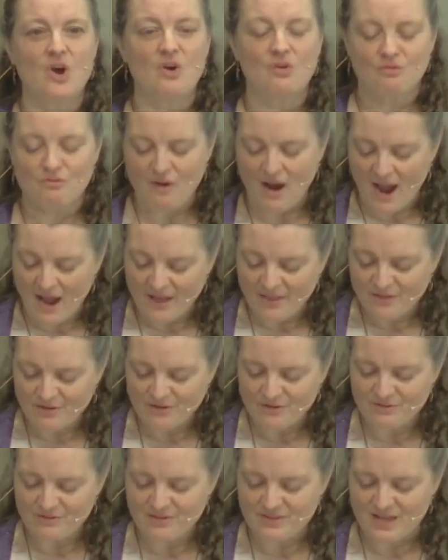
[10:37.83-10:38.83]

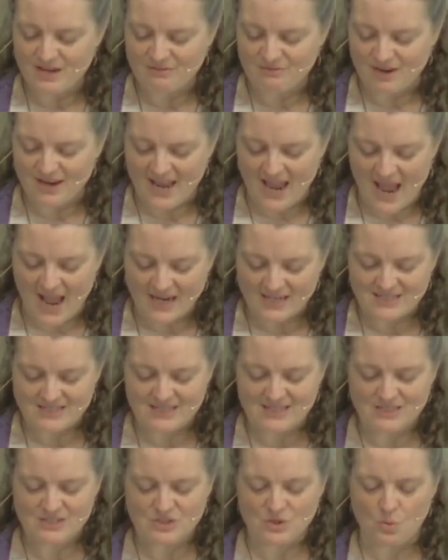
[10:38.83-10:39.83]
rather than
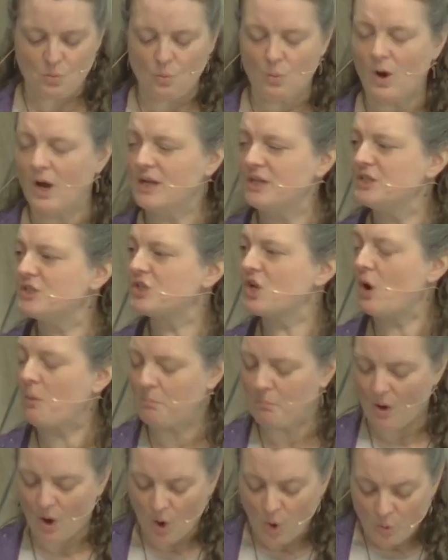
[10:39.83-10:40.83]
reacting to one's
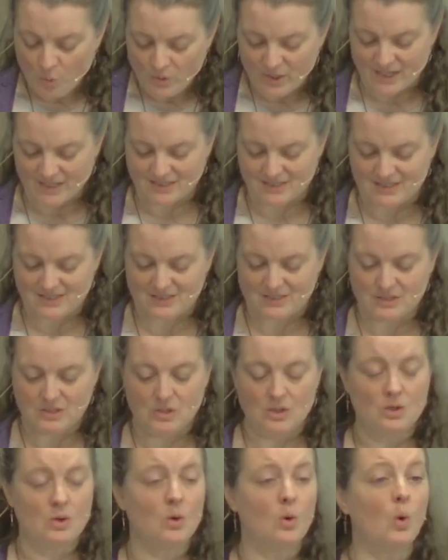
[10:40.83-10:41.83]
opponents
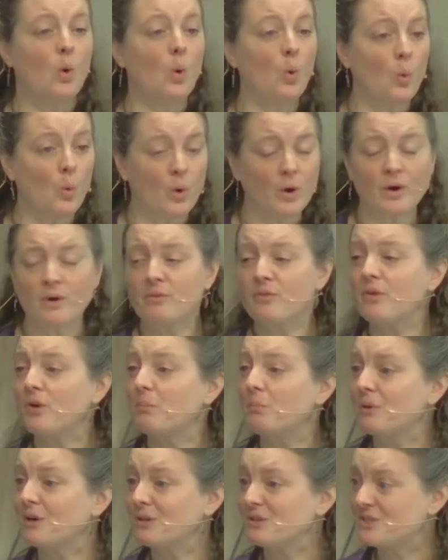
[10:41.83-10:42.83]
or their
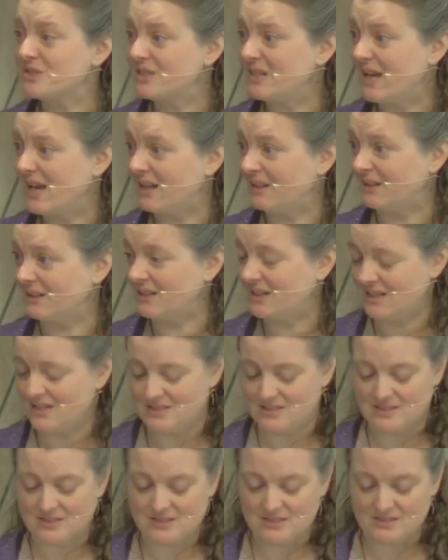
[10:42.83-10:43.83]

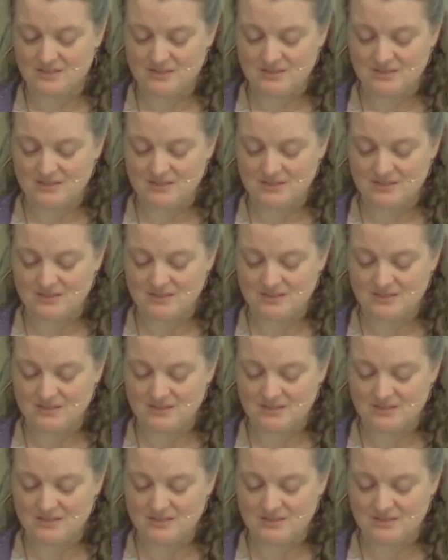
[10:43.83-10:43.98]
personalities.